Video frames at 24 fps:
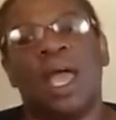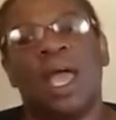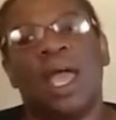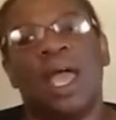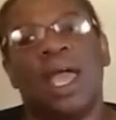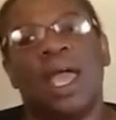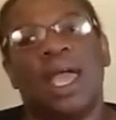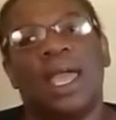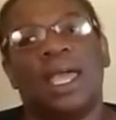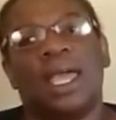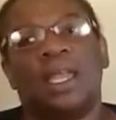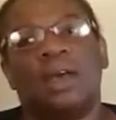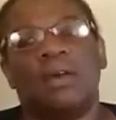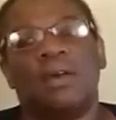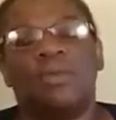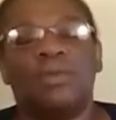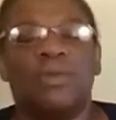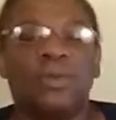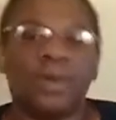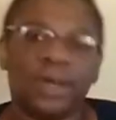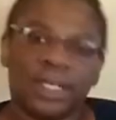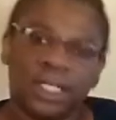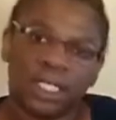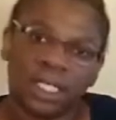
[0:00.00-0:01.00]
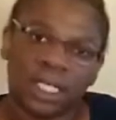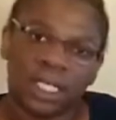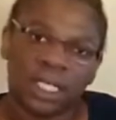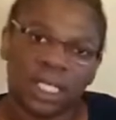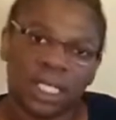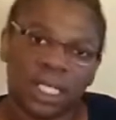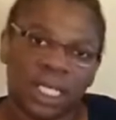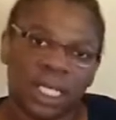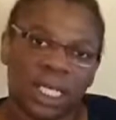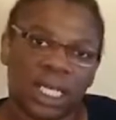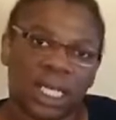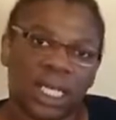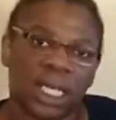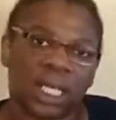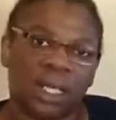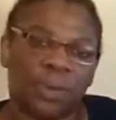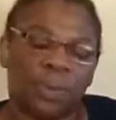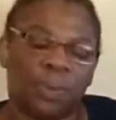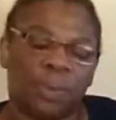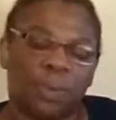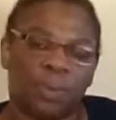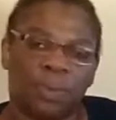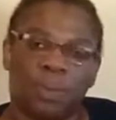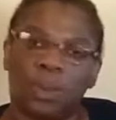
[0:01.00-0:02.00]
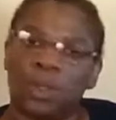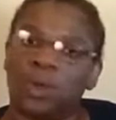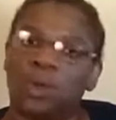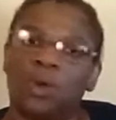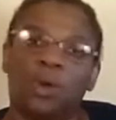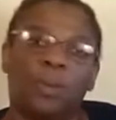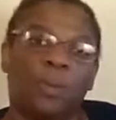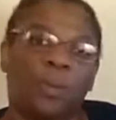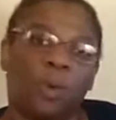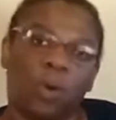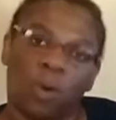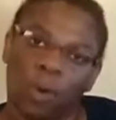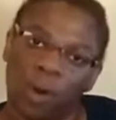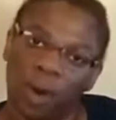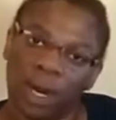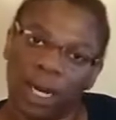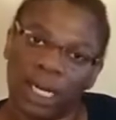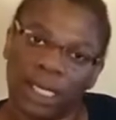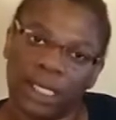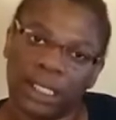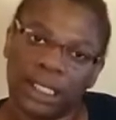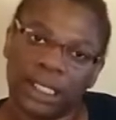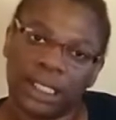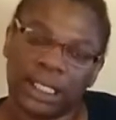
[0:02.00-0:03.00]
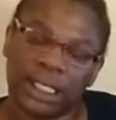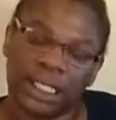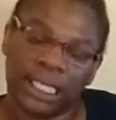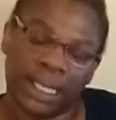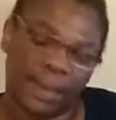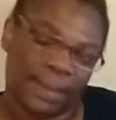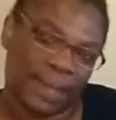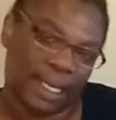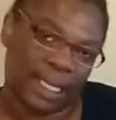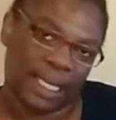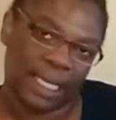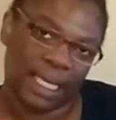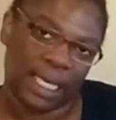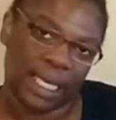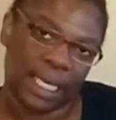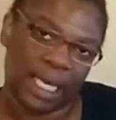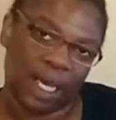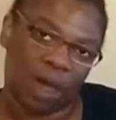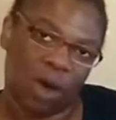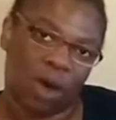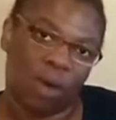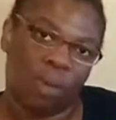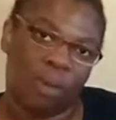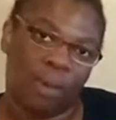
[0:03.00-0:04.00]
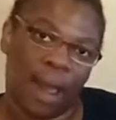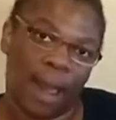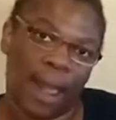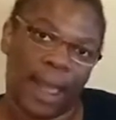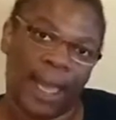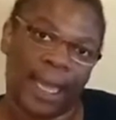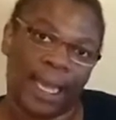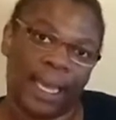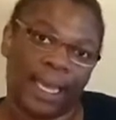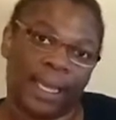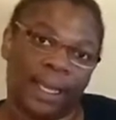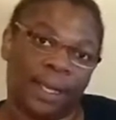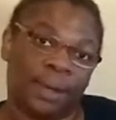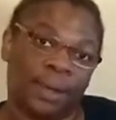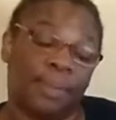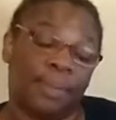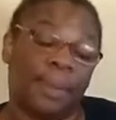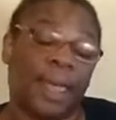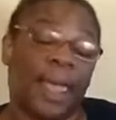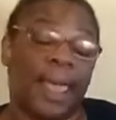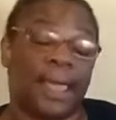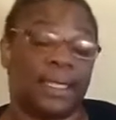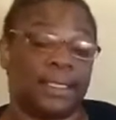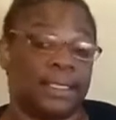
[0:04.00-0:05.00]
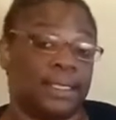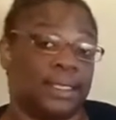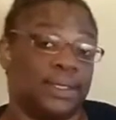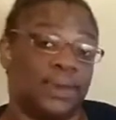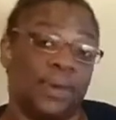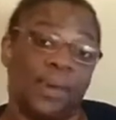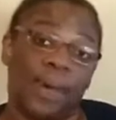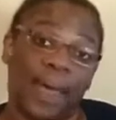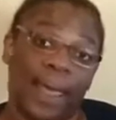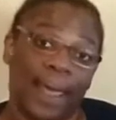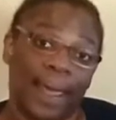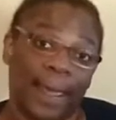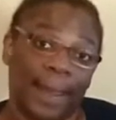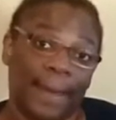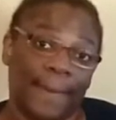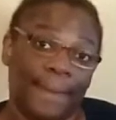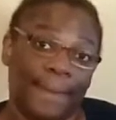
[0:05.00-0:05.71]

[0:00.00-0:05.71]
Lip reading: and unfortunately, little poor Timothy O'Brien passes away